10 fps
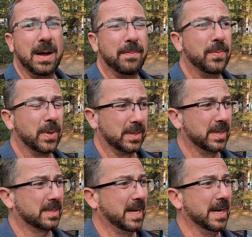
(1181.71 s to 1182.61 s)
I booked
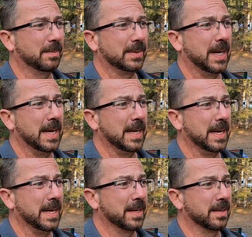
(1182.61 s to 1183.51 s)
this campsite
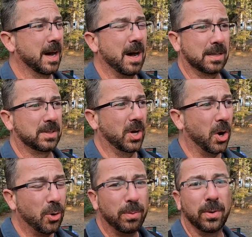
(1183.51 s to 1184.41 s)
in
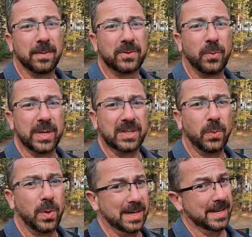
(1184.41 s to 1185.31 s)
October of
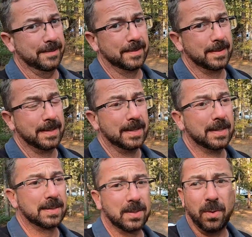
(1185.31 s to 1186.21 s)
2020,
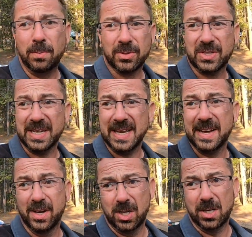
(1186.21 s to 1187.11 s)
so almost a
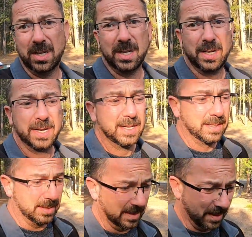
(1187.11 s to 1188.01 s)
year.
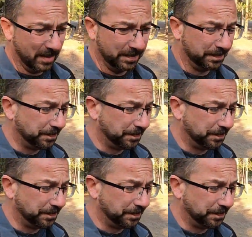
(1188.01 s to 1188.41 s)
So,